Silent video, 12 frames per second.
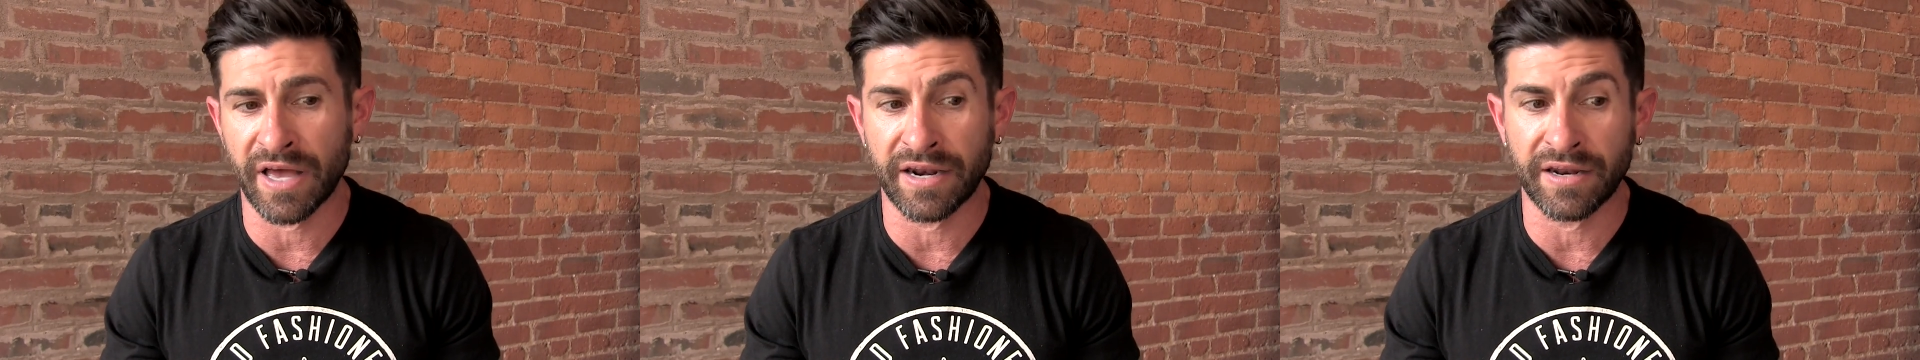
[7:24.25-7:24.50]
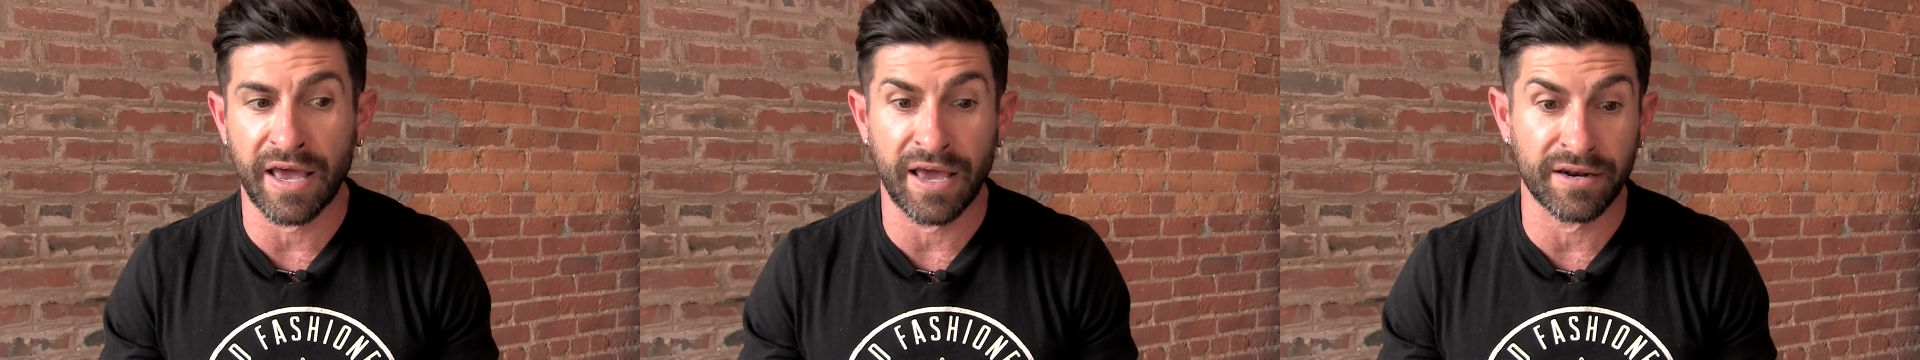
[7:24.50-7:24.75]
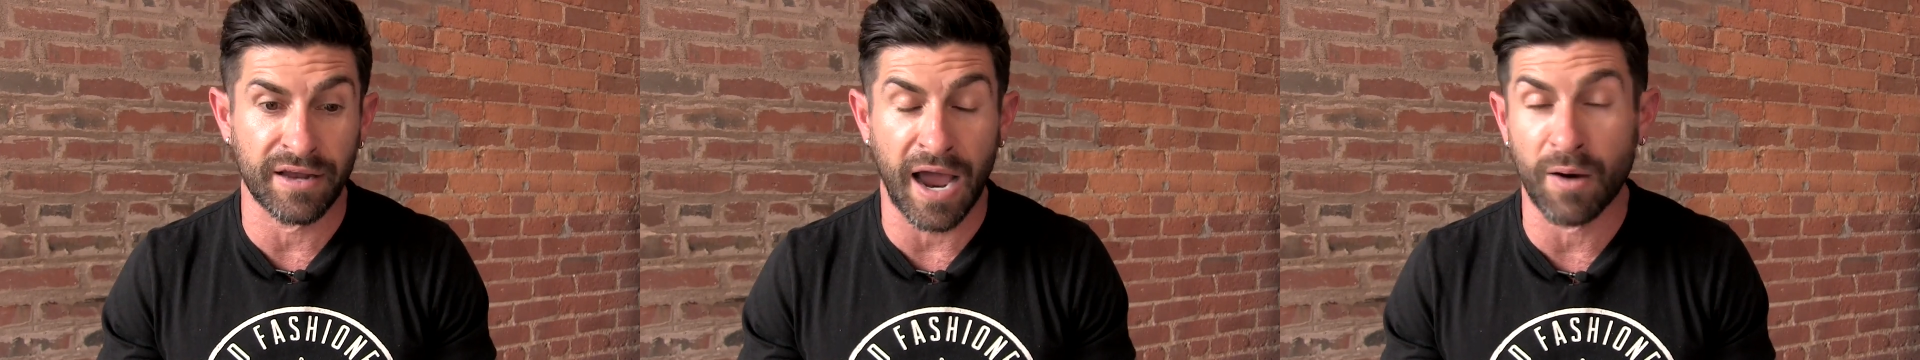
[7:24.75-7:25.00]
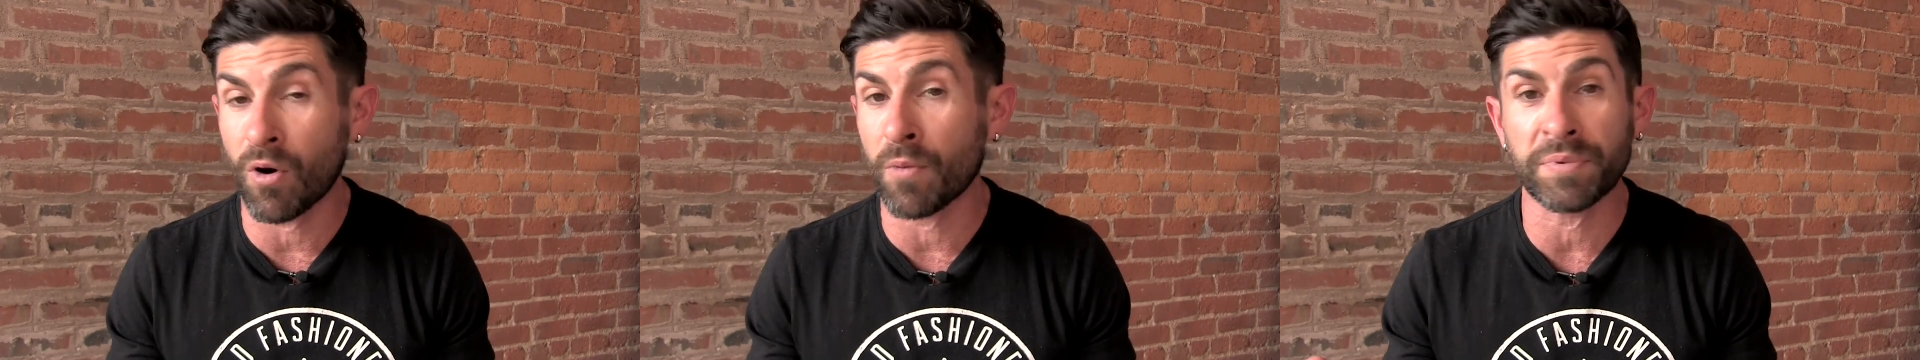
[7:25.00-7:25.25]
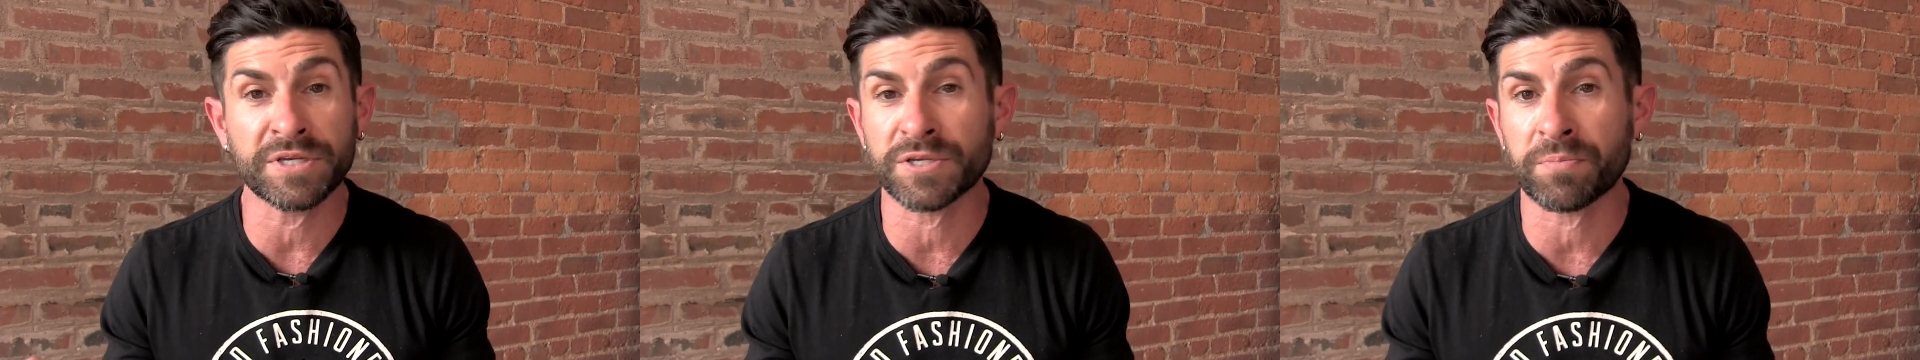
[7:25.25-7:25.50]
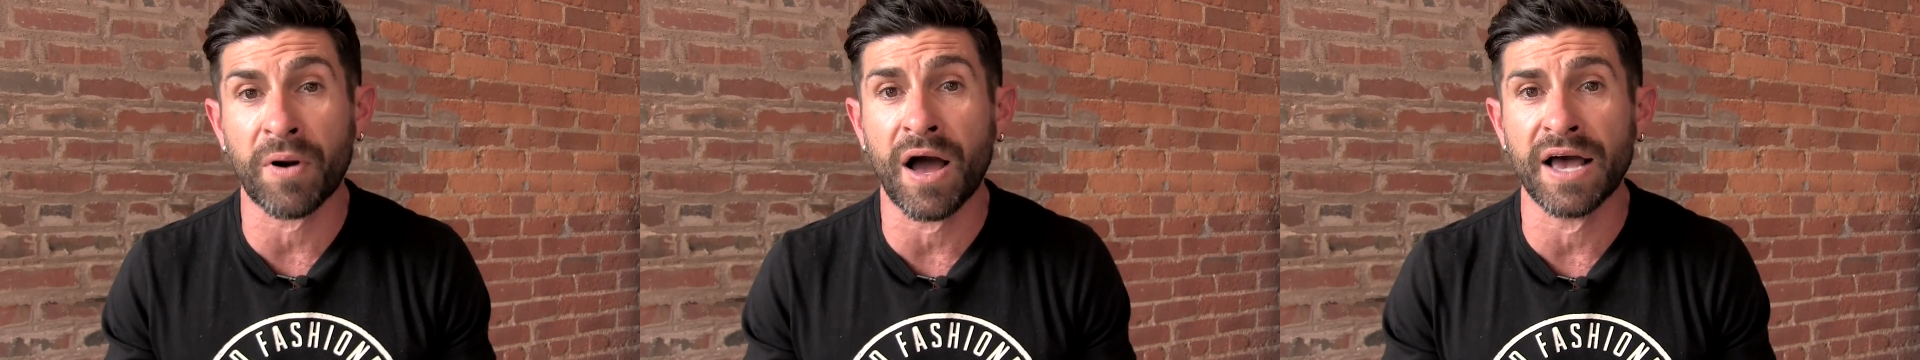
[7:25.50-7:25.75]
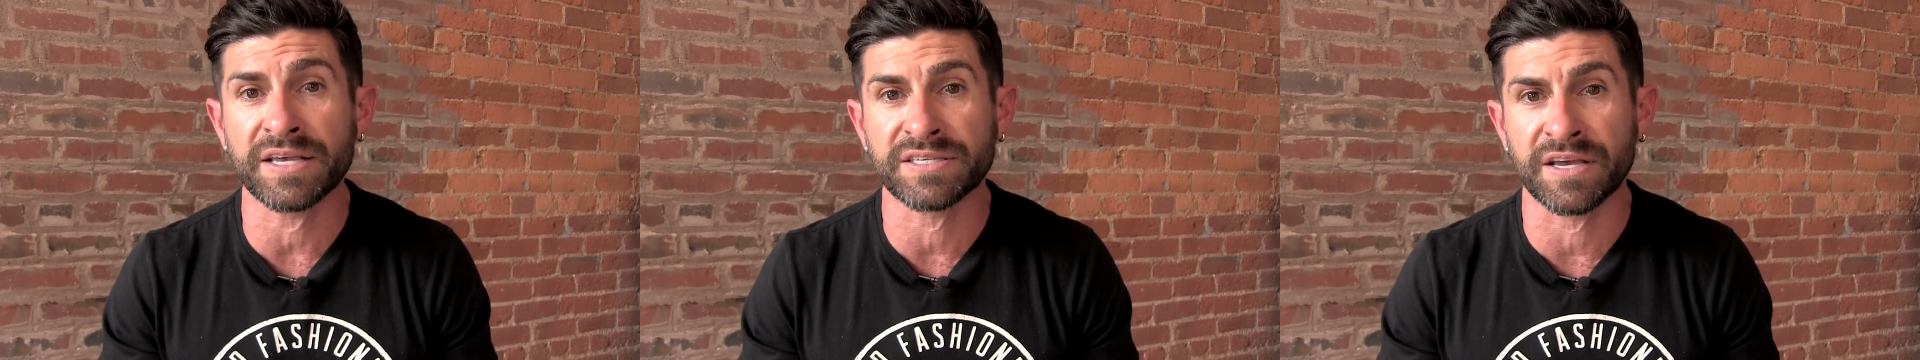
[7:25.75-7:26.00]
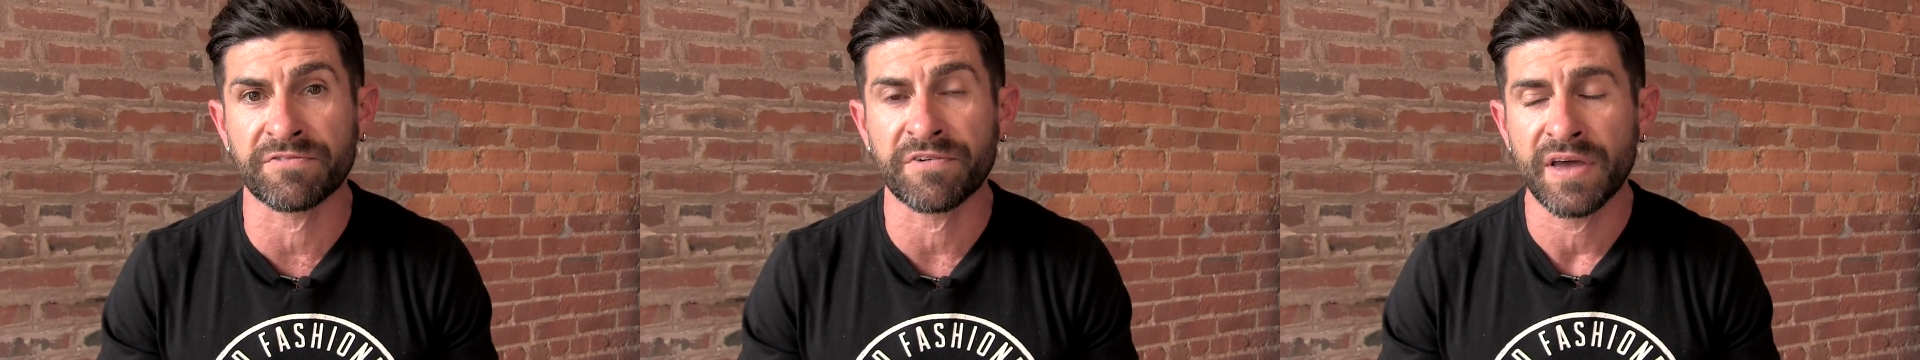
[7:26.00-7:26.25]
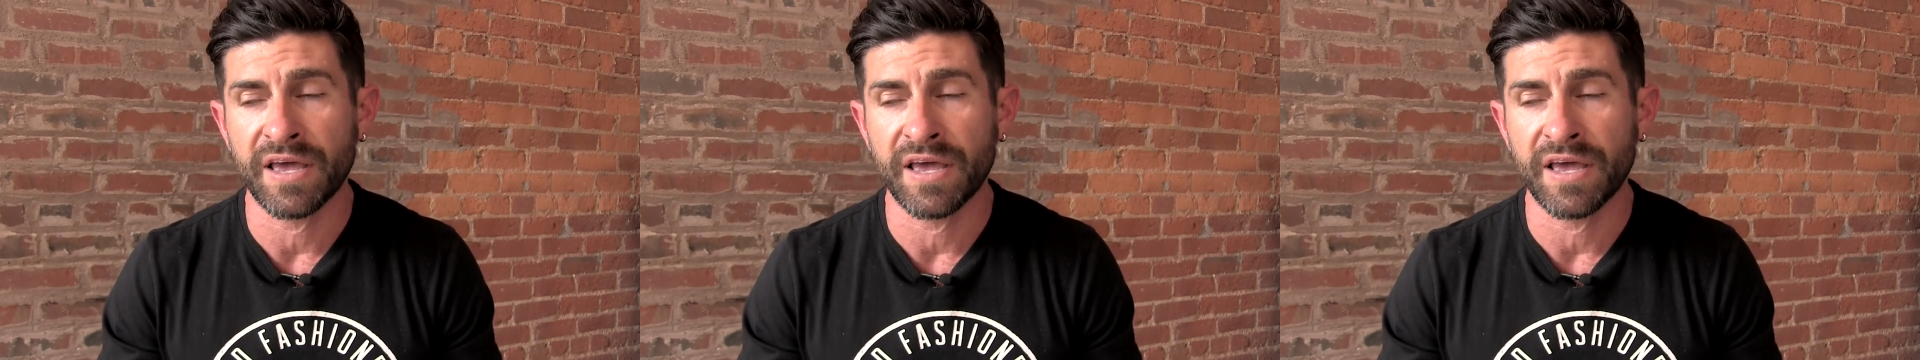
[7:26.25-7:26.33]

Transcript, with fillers: and, and I won't be surprised if,